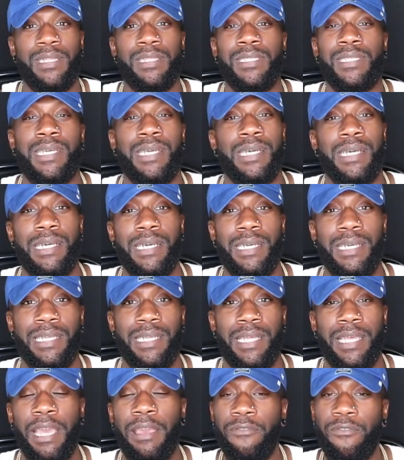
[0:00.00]
to
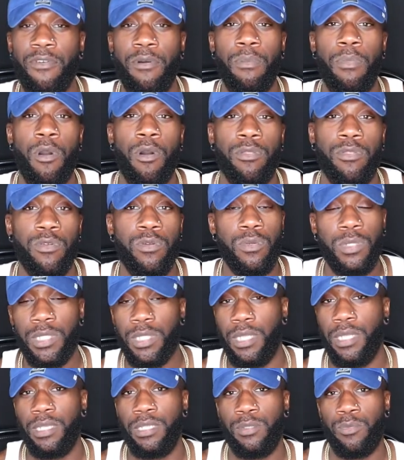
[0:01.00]
get football through to
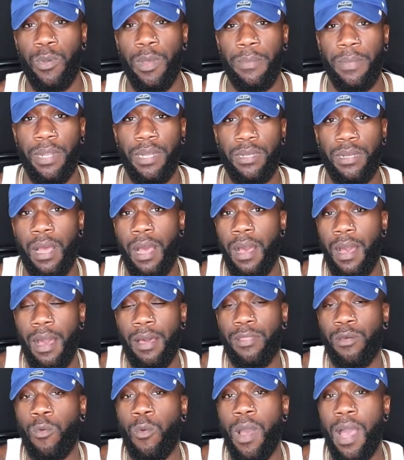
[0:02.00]
these women.
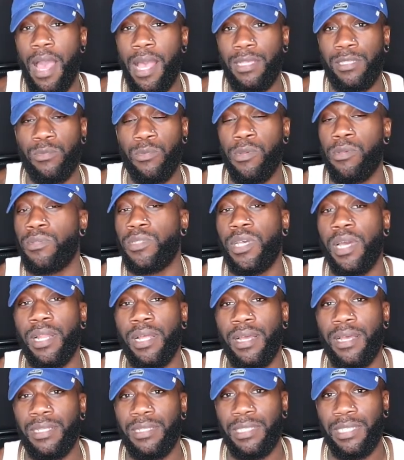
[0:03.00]
Otherwise, we was gonna
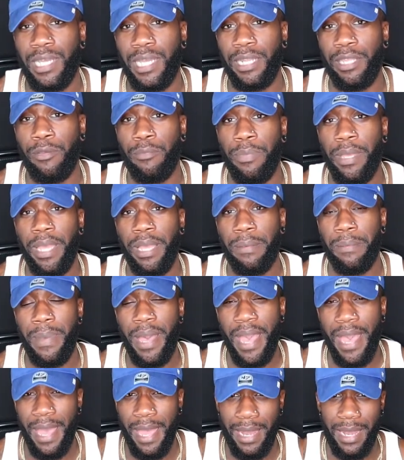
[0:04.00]
continue being
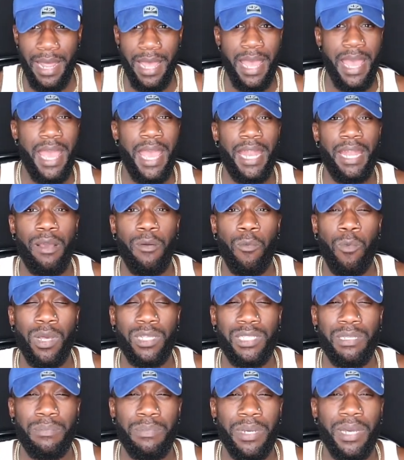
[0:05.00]
bad. And it
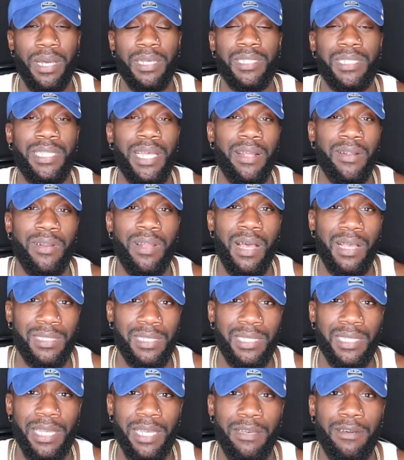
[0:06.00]
wasn't because they're not
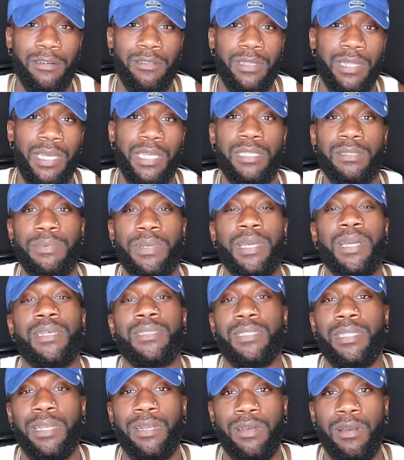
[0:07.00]
skilled, it's because
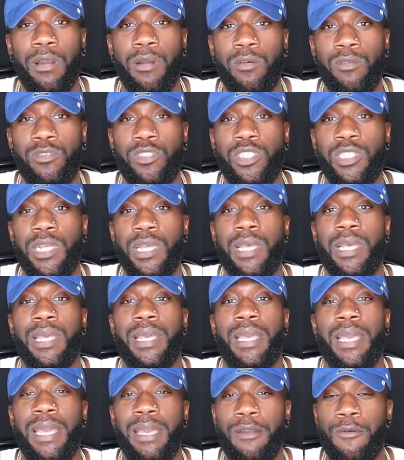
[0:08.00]
their coach
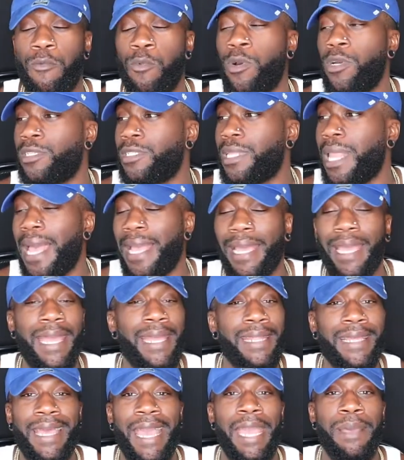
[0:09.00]
was like
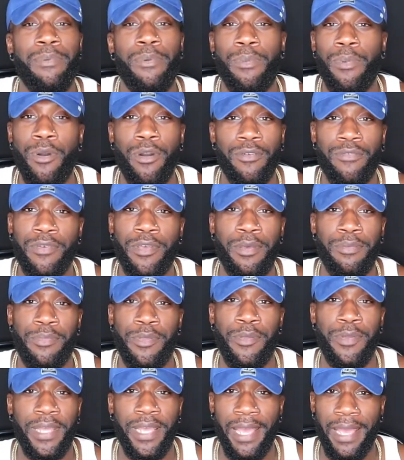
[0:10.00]
incapable of
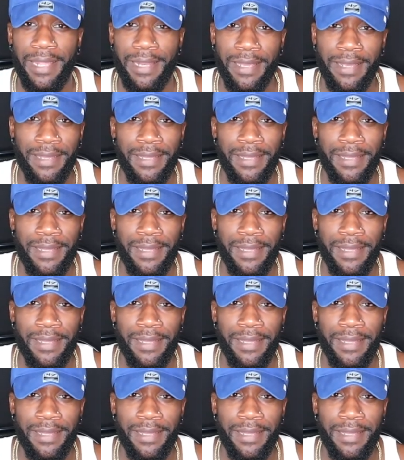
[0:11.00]
communicating.